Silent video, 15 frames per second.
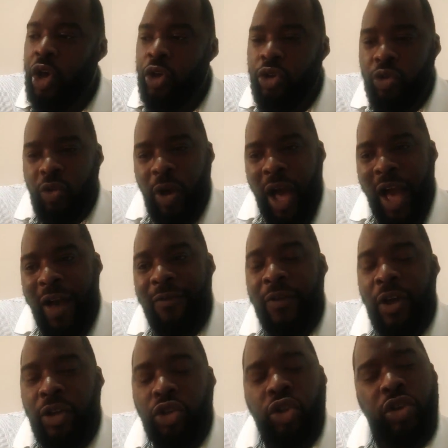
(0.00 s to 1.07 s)
you have
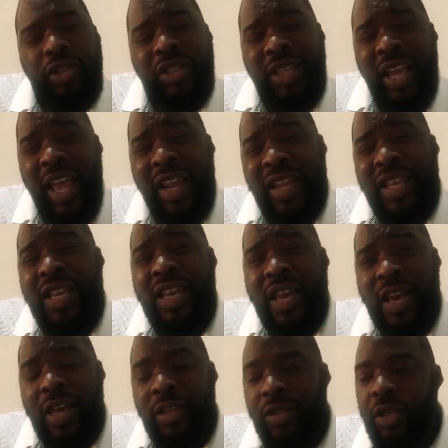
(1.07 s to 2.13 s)
just 10
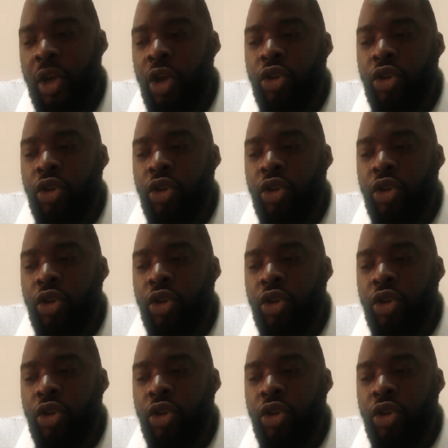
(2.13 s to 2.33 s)
years